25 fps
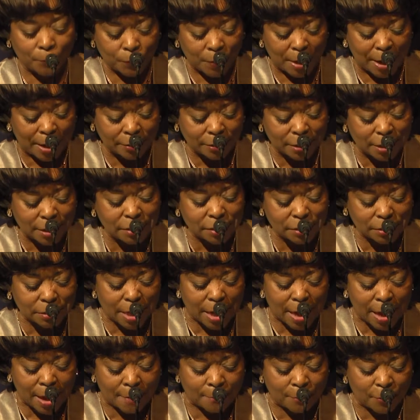At this
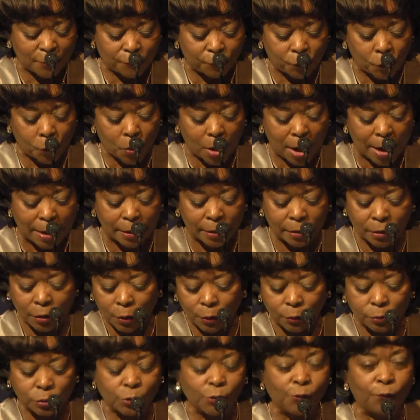time, before I
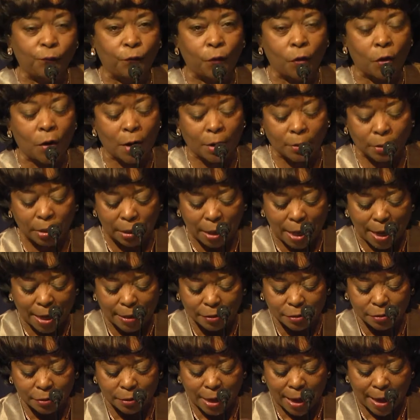go too far, I'd
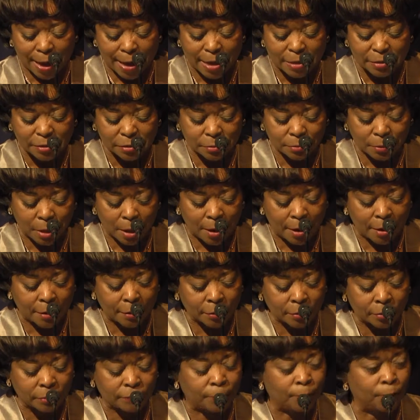like to ask
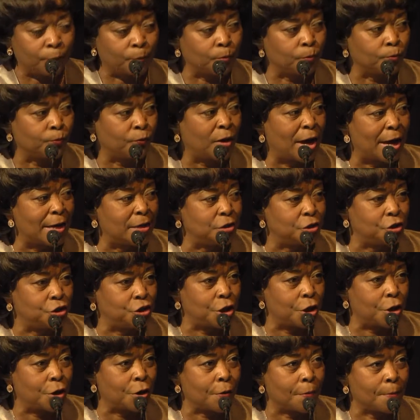our Vice
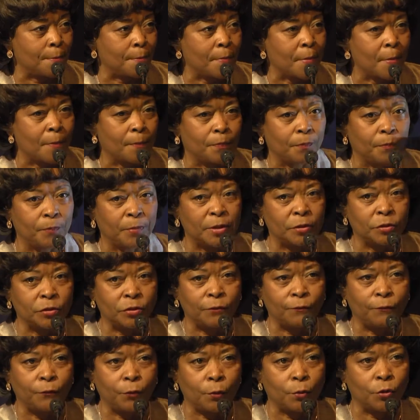Chair,
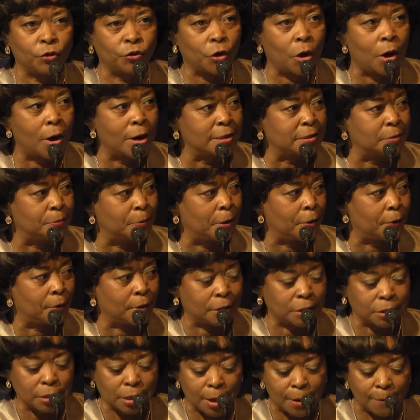Mr. Virg
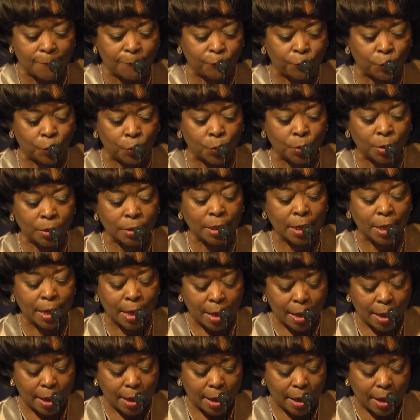Osbury, to come forward
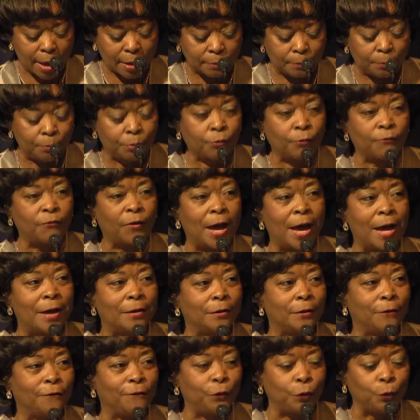and
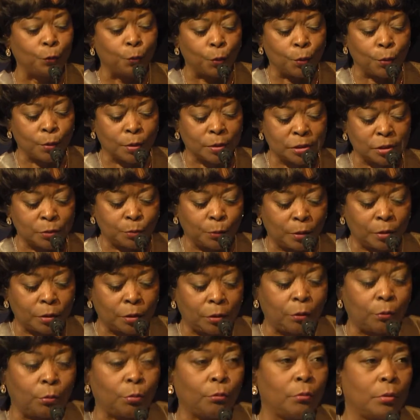provide a few words with
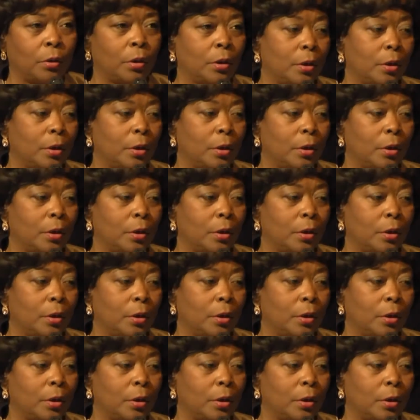you.